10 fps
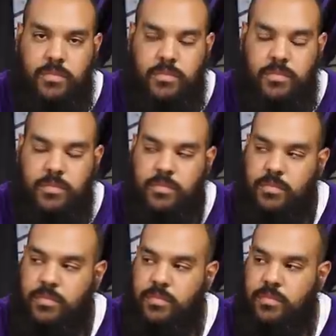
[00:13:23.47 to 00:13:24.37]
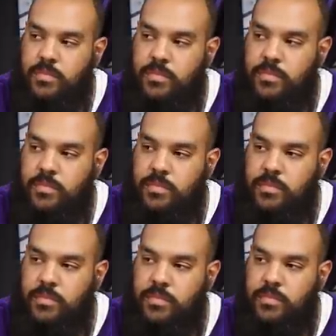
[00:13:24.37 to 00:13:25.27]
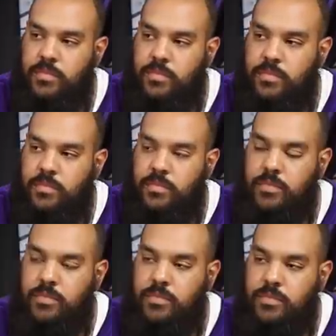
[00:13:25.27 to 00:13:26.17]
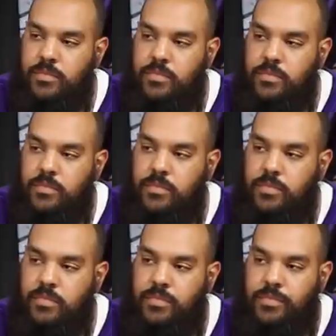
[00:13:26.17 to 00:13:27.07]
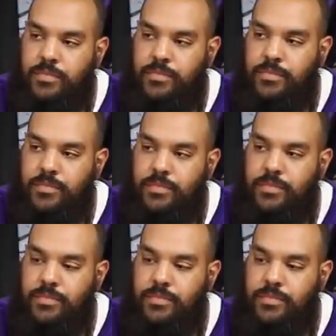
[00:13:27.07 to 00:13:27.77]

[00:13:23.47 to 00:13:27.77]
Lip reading: [no speech]